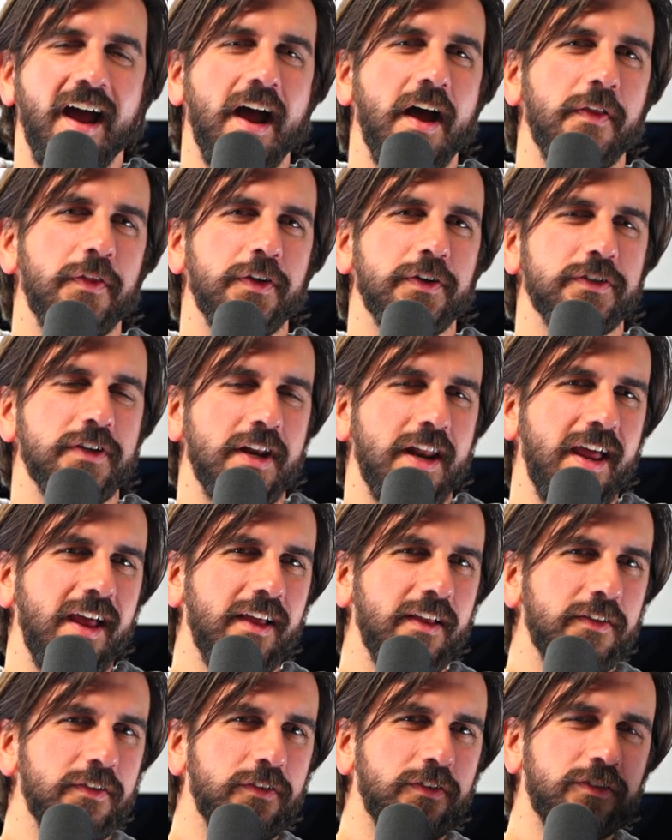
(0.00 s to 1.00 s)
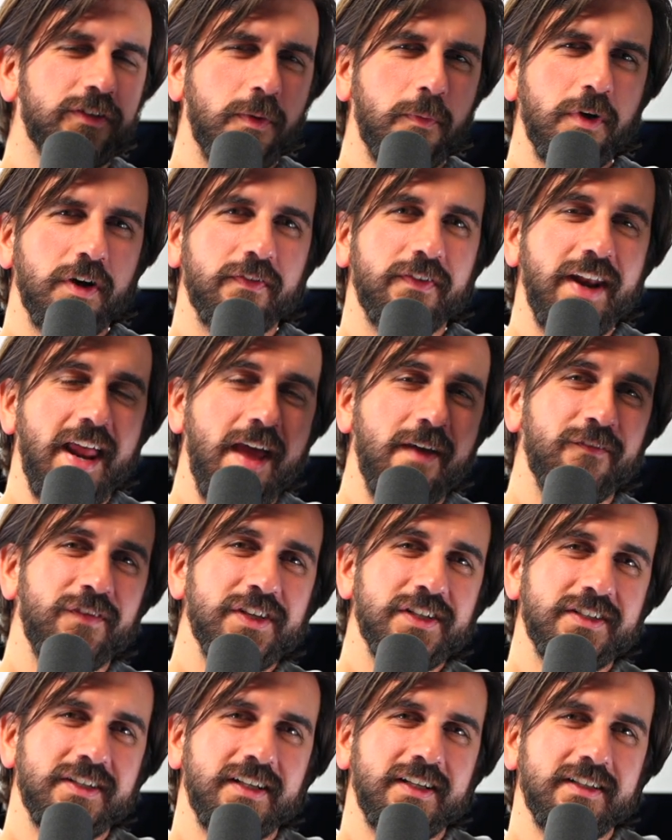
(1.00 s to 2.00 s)
There's somewhat of an
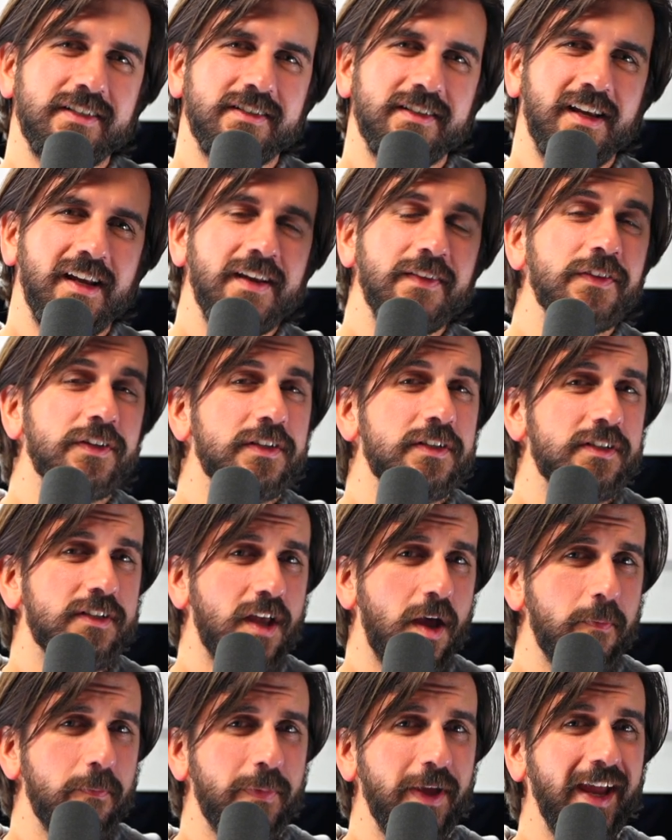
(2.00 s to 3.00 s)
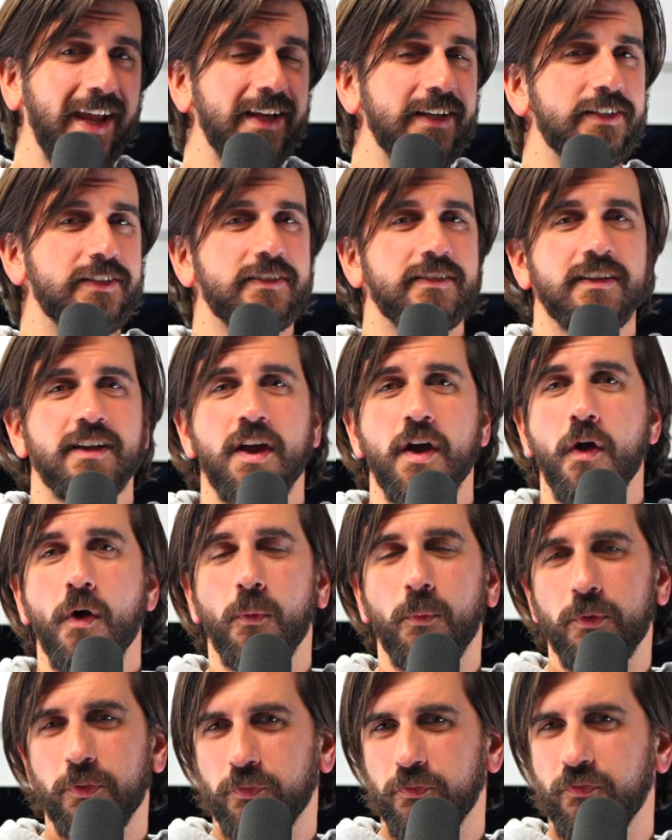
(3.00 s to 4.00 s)
emphasis in the sub bass
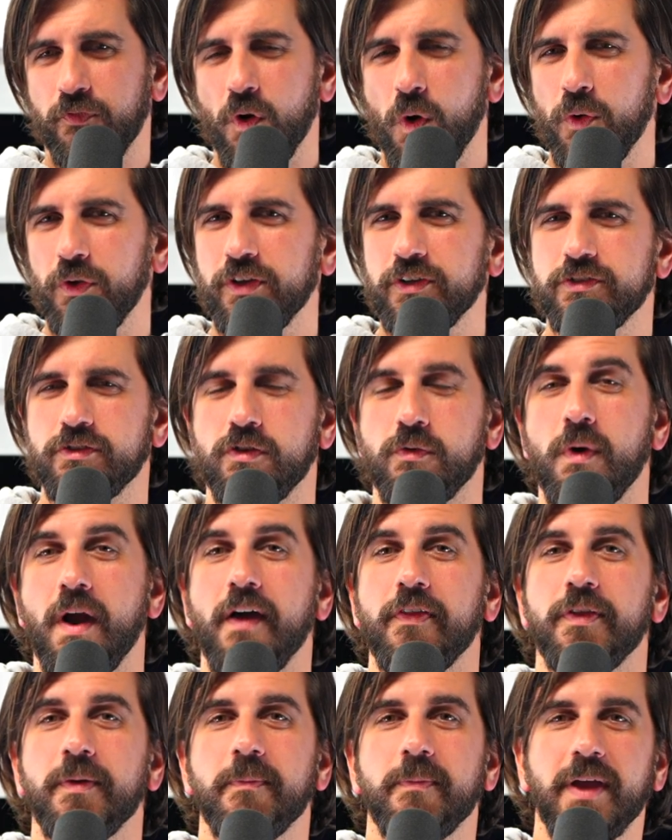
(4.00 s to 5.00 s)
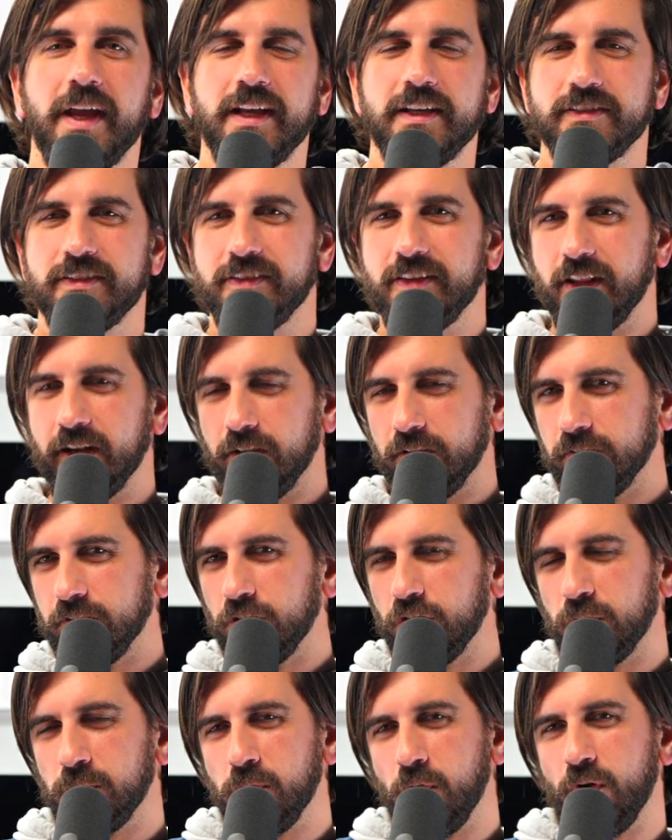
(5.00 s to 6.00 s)
with fullness throughout the bass, and then a
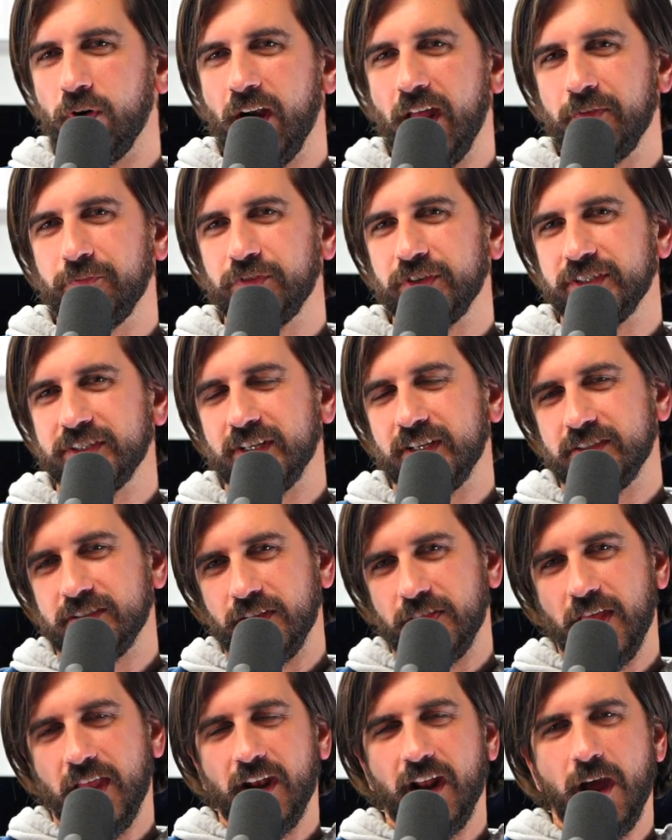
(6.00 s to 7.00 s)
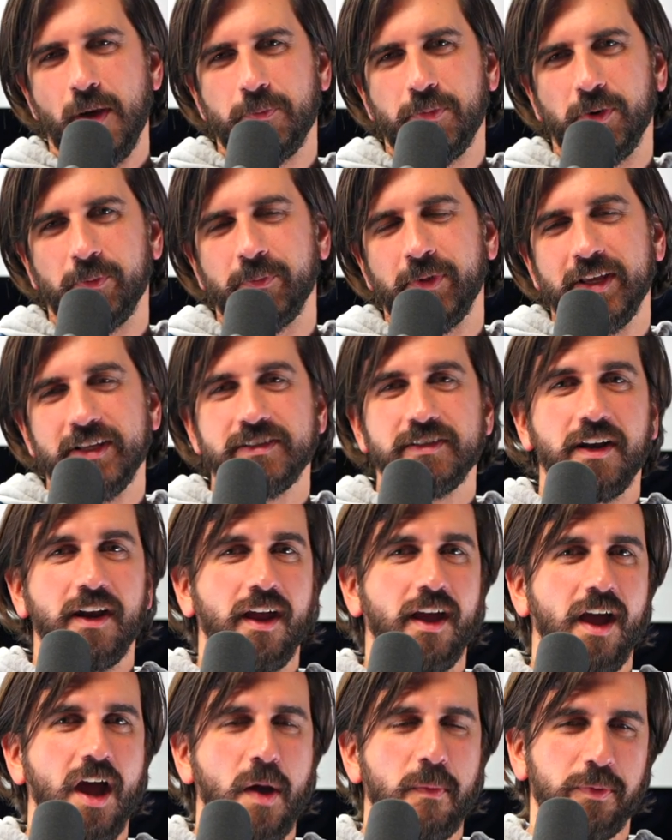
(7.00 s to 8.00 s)
little more emphasis in that upper mids,
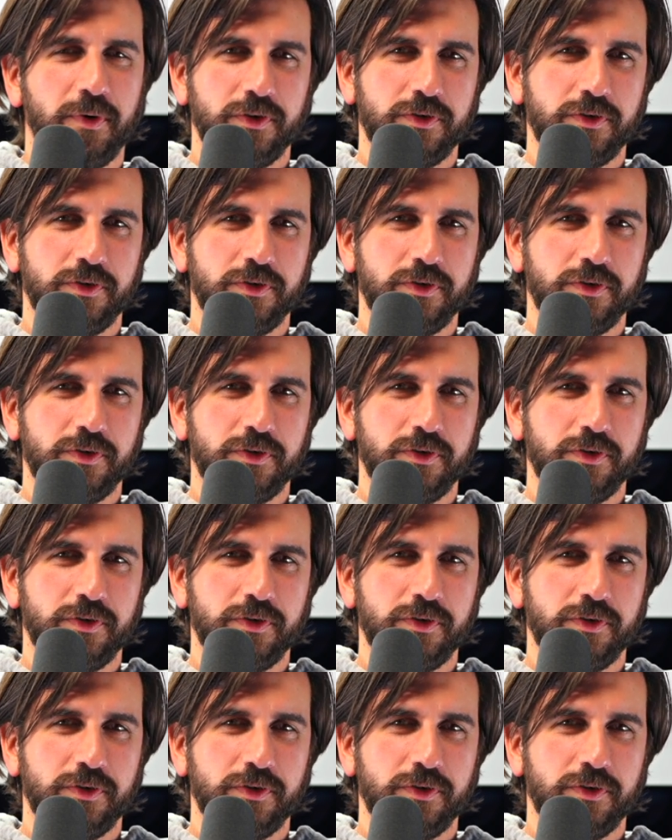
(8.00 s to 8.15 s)
upper